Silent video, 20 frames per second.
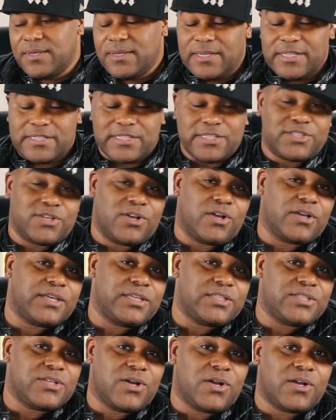It's a
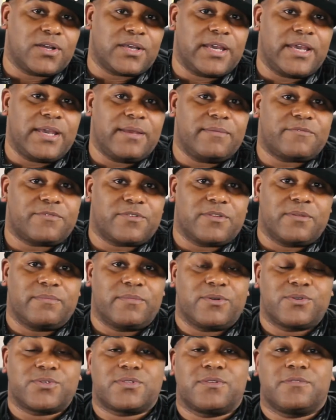dog-eat-dog game for the
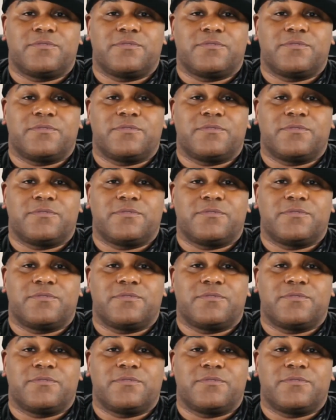most